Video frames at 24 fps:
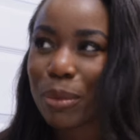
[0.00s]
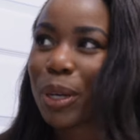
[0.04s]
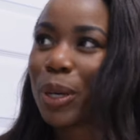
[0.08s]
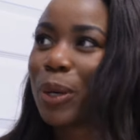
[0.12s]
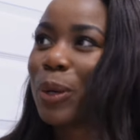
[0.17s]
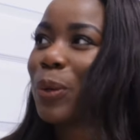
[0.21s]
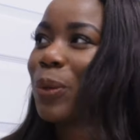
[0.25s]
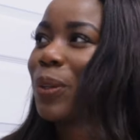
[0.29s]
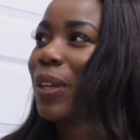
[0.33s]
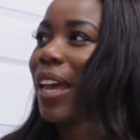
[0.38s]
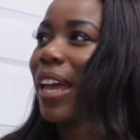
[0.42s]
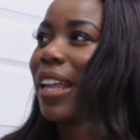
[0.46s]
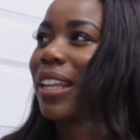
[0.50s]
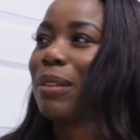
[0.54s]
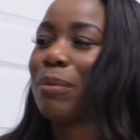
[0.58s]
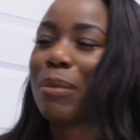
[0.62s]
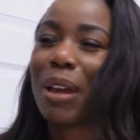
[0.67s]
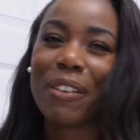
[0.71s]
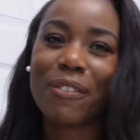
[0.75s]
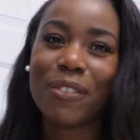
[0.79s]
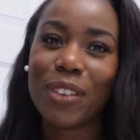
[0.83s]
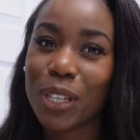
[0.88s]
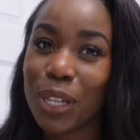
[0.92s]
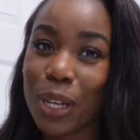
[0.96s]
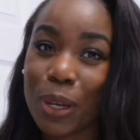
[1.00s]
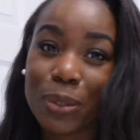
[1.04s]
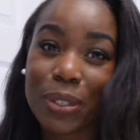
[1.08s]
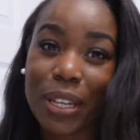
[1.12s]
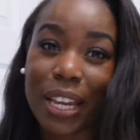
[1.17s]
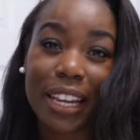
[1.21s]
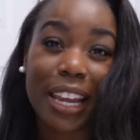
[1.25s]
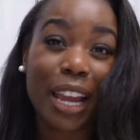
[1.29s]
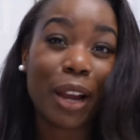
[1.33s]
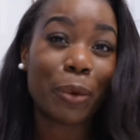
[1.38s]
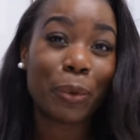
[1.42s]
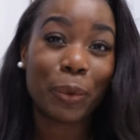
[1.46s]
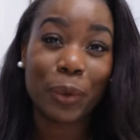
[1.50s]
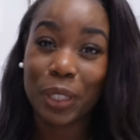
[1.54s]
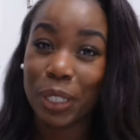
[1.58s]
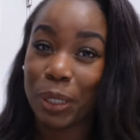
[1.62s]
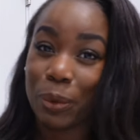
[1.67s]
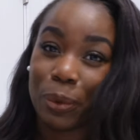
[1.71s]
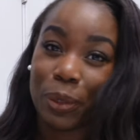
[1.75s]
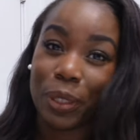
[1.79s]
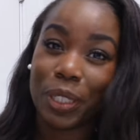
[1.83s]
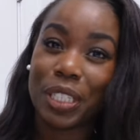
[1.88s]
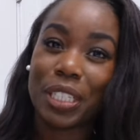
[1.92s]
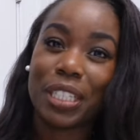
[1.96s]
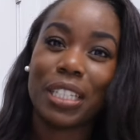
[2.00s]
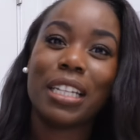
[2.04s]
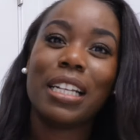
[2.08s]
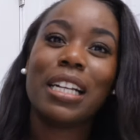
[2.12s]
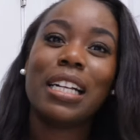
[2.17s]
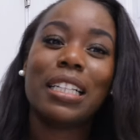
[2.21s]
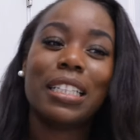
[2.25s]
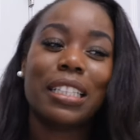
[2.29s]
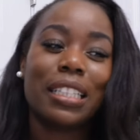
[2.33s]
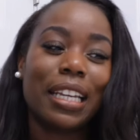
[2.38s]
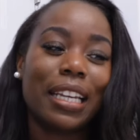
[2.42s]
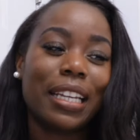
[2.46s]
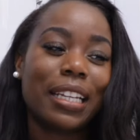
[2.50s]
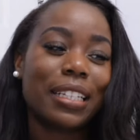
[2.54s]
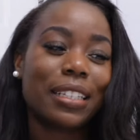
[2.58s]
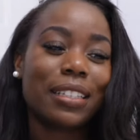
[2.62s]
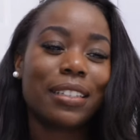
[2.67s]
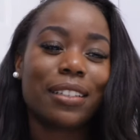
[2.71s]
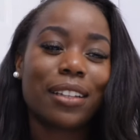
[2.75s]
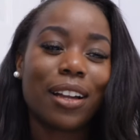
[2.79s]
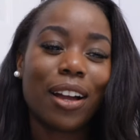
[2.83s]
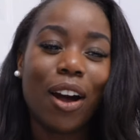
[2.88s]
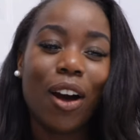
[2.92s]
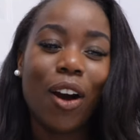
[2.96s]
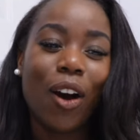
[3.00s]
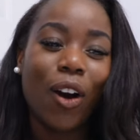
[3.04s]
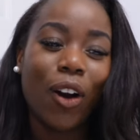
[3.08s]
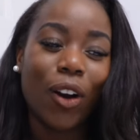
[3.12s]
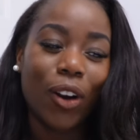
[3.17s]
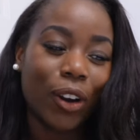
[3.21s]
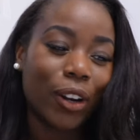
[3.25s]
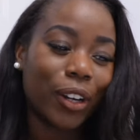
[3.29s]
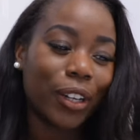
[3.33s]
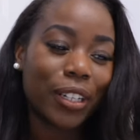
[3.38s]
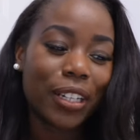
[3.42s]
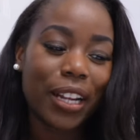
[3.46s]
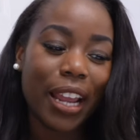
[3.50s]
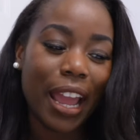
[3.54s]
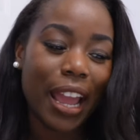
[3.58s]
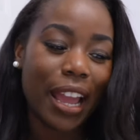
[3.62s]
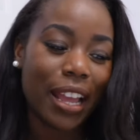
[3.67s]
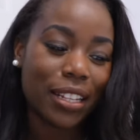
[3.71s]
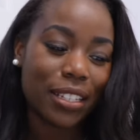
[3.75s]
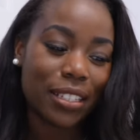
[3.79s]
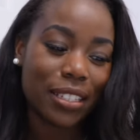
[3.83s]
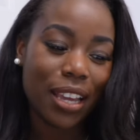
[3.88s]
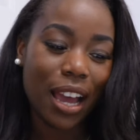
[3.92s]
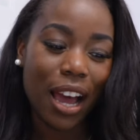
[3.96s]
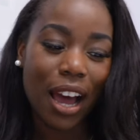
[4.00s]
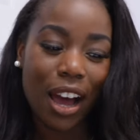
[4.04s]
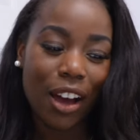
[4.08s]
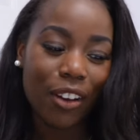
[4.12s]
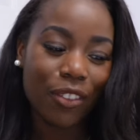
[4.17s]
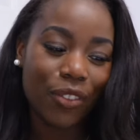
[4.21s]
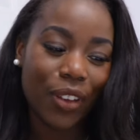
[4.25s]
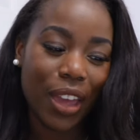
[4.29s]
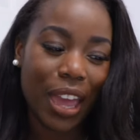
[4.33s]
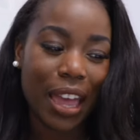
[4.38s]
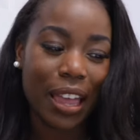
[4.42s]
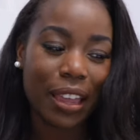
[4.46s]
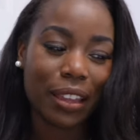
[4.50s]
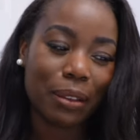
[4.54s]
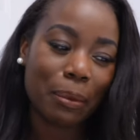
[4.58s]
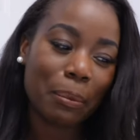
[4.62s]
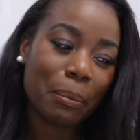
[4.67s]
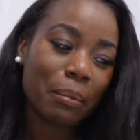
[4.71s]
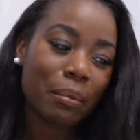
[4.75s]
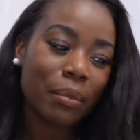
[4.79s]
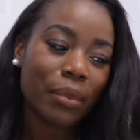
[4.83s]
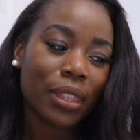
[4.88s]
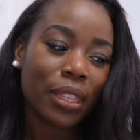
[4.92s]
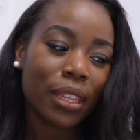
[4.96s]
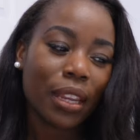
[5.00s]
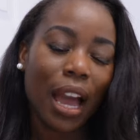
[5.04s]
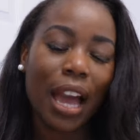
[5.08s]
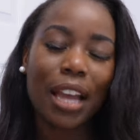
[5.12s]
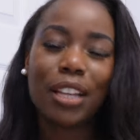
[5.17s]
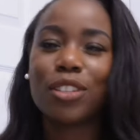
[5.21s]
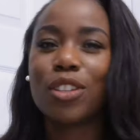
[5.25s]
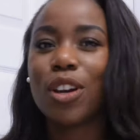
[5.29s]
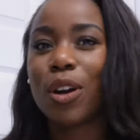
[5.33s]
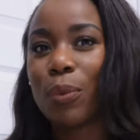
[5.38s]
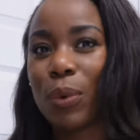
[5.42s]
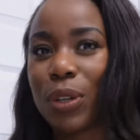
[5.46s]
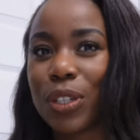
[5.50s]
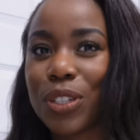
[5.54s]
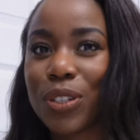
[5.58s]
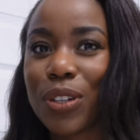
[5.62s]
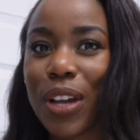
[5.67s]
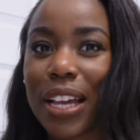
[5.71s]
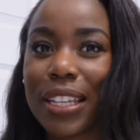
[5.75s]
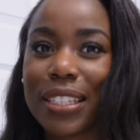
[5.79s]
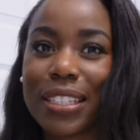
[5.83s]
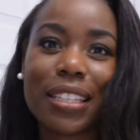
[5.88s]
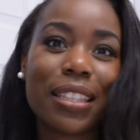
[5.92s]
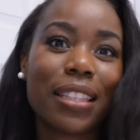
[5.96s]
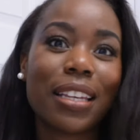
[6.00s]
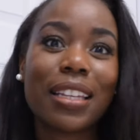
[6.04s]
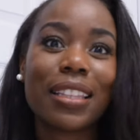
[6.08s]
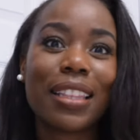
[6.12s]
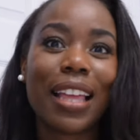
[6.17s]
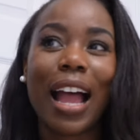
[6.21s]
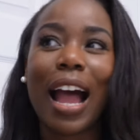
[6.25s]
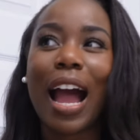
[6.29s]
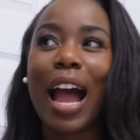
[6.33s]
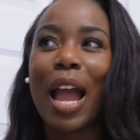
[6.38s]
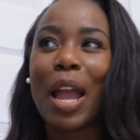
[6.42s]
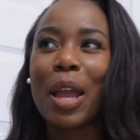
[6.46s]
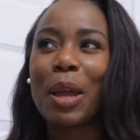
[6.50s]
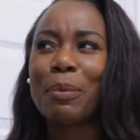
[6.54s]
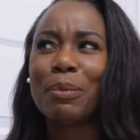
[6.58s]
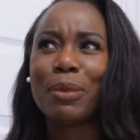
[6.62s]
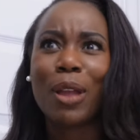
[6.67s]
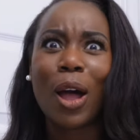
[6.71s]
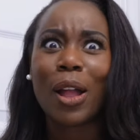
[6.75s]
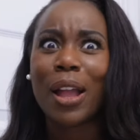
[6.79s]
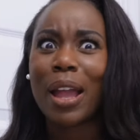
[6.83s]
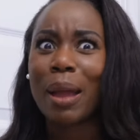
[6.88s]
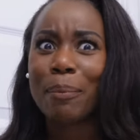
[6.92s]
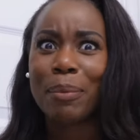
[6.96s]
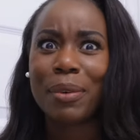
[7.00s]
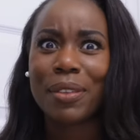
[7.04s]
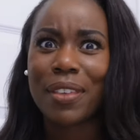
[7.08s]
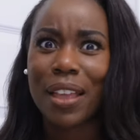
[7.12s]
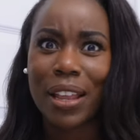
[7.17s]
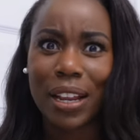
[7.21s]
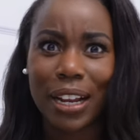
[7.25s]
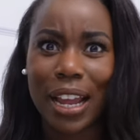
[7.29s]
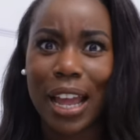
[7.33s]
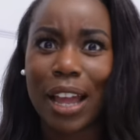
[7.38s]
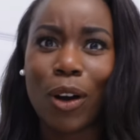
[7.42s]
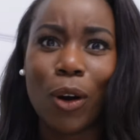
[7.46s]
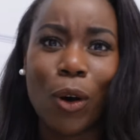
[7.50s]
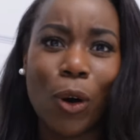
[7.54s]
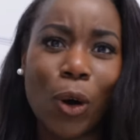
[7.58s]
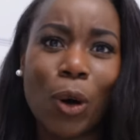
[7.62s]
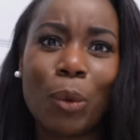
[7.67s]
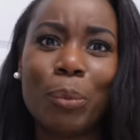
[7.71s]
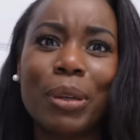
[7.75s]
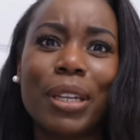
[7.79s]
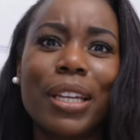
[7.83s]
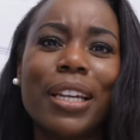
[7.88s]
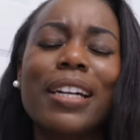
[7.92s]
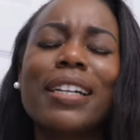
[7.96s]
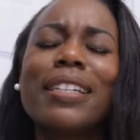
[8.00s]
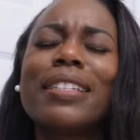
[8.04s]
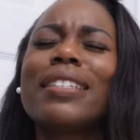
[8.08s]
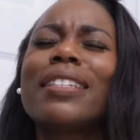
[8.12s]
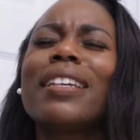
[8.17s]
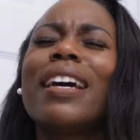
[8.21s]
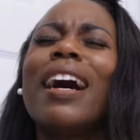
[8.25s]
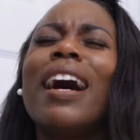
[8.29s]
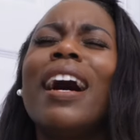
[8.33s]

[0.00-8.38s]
mode, and in my videos I get really, really like hard and tough, and I don't want you guys to think that I am not empathetic at all because